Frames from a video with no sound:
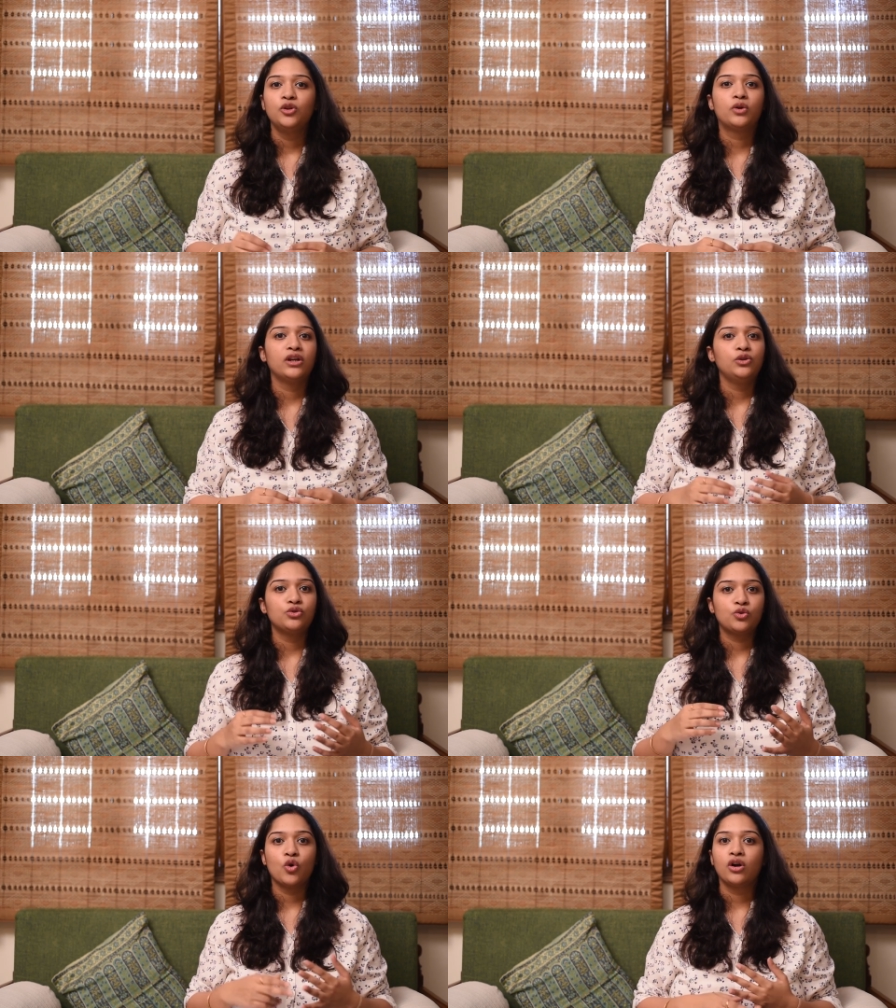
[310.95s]
You can
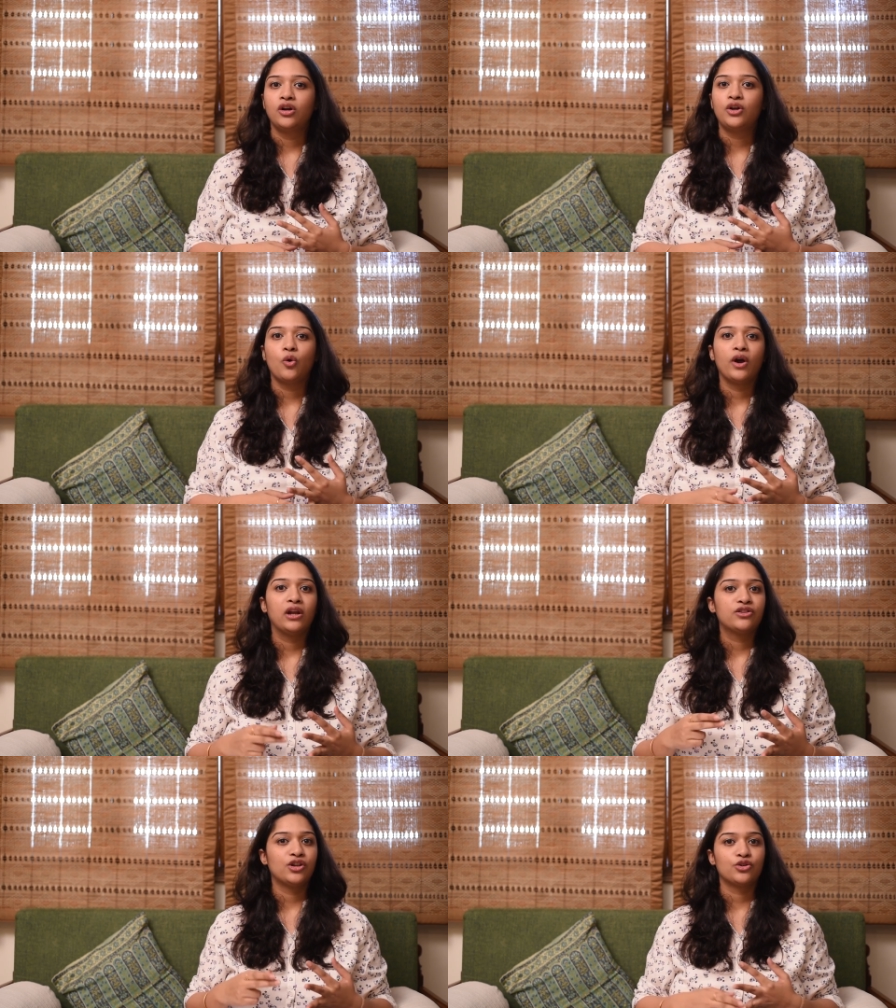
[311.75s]
use coconut oil,
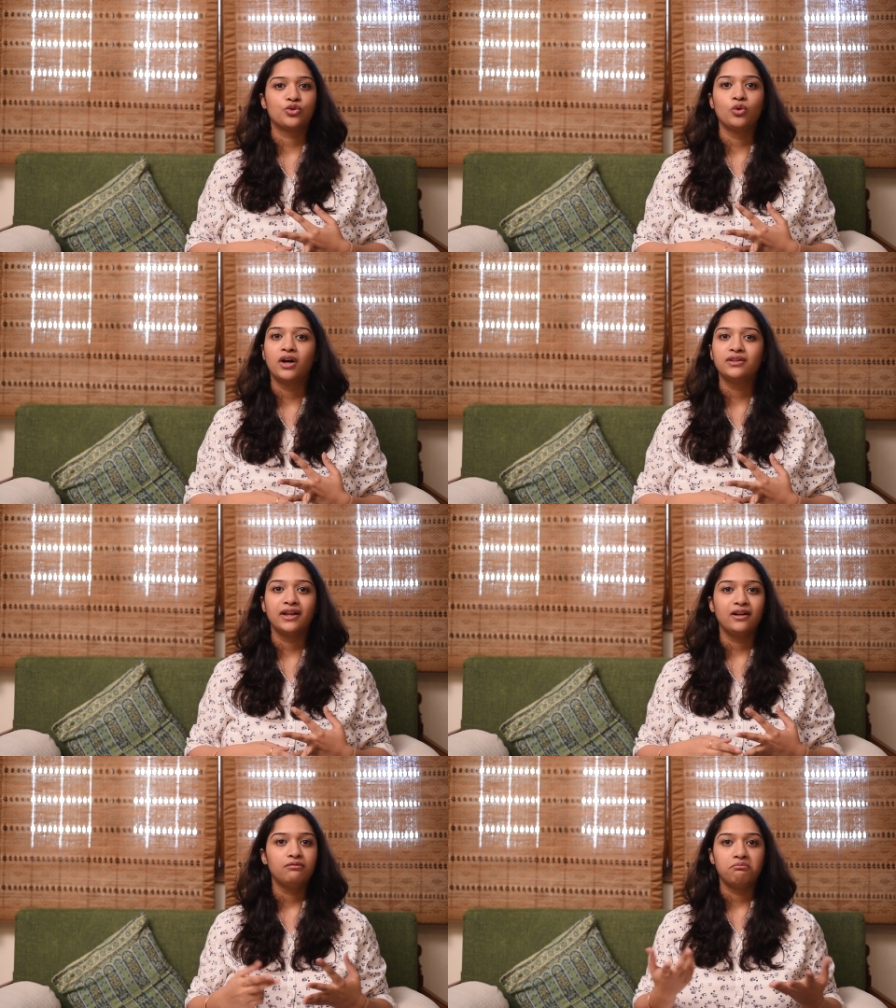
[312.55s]
sarson ka
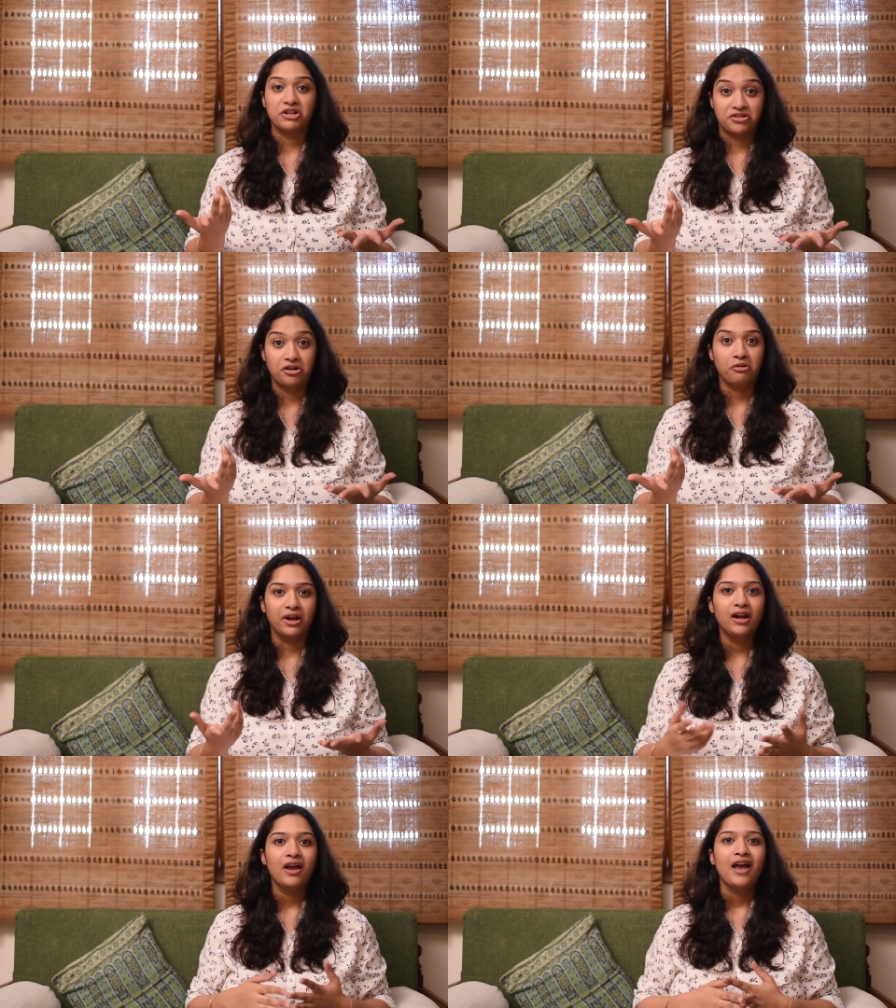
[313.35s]
tel, mustard
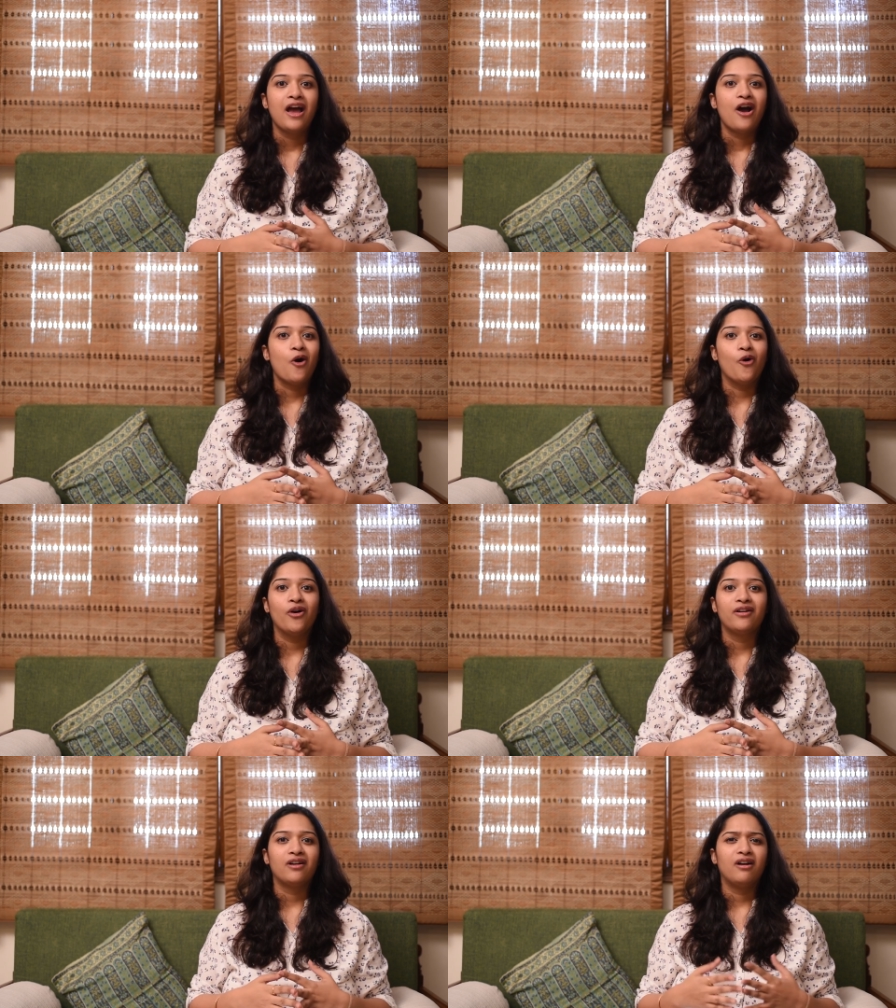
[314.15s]
oil,
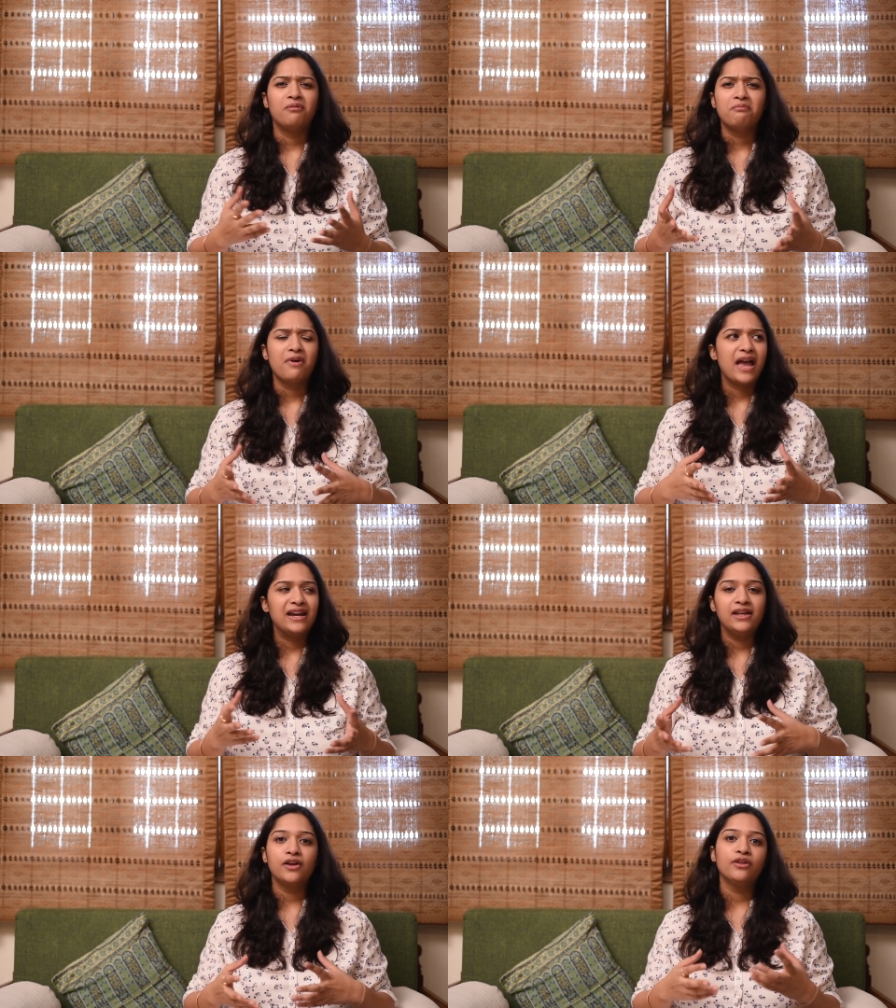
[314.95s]
or
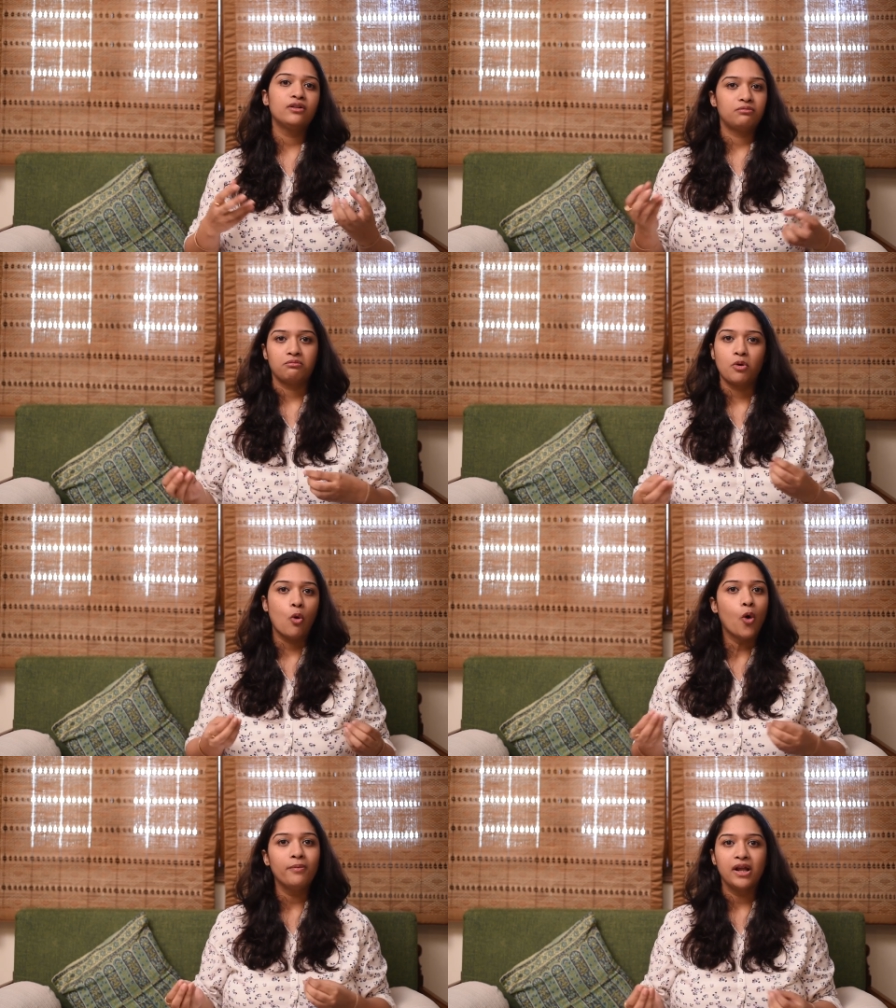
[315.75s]
any other
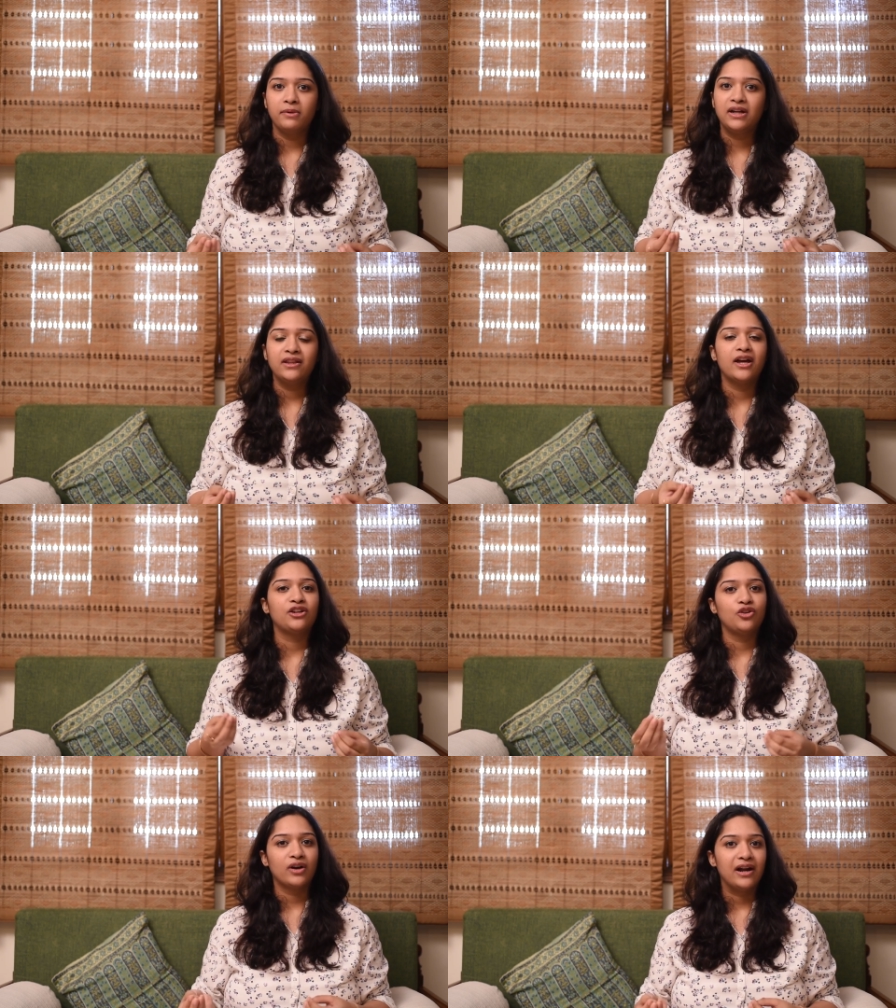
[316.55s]
home remedy
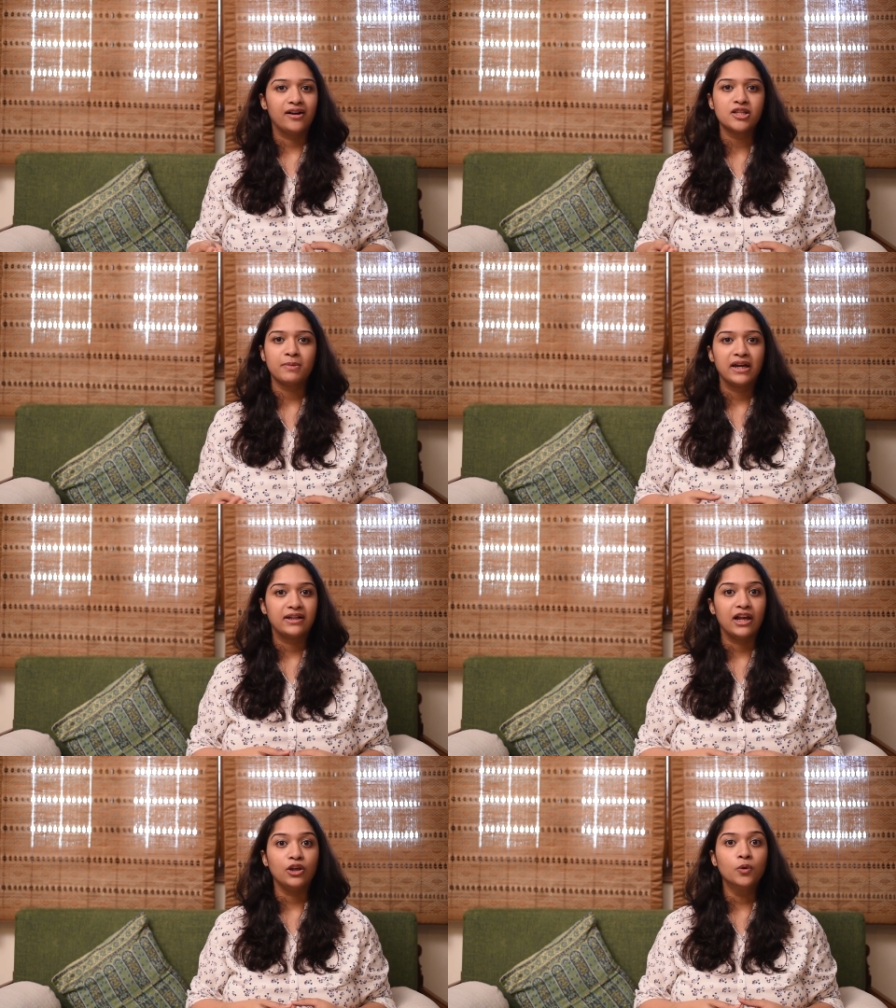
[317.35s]
that your elders might
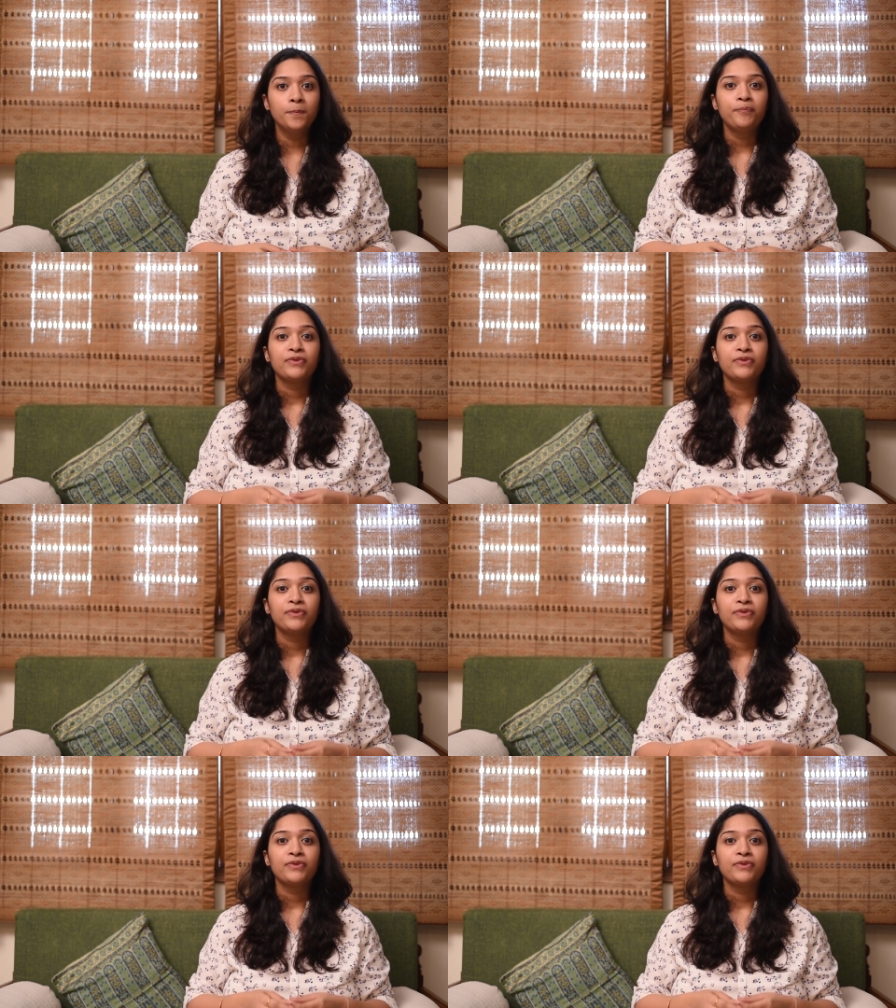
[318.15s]
tell you.